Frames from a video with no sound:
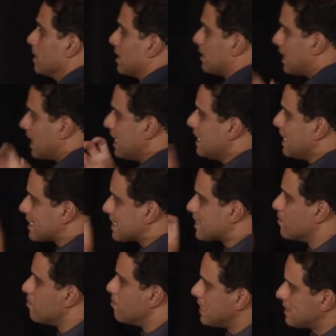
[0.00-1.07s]
But the thing
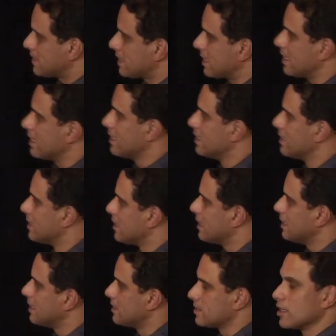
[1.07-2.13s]
that's missing
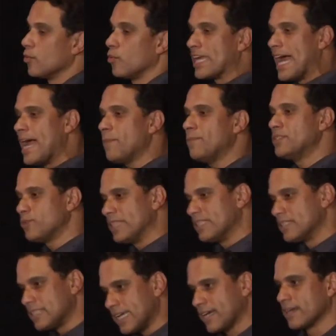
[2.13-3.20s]
is what happens
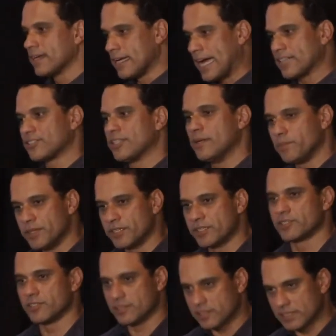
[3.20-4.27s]
when the tech actually
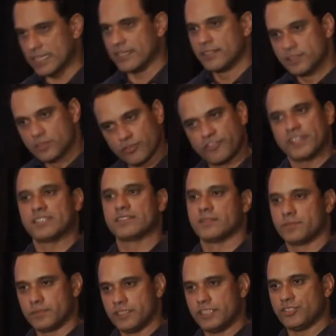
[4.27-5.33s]
appears on site to
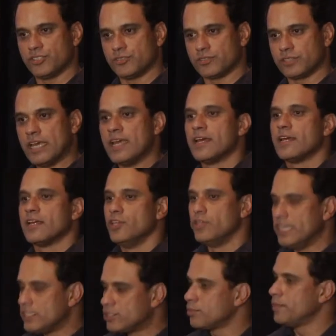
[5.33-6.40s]
fix the issues.
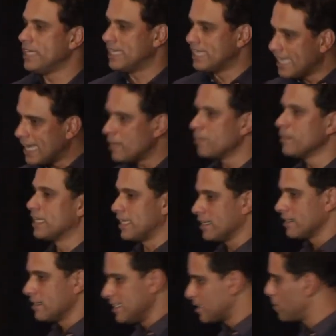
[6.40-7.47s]
You need to be
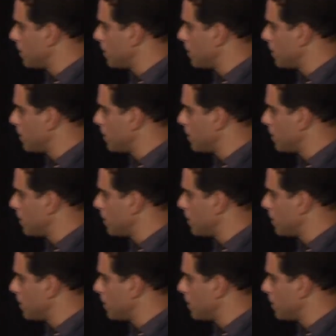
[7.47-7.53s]
enabling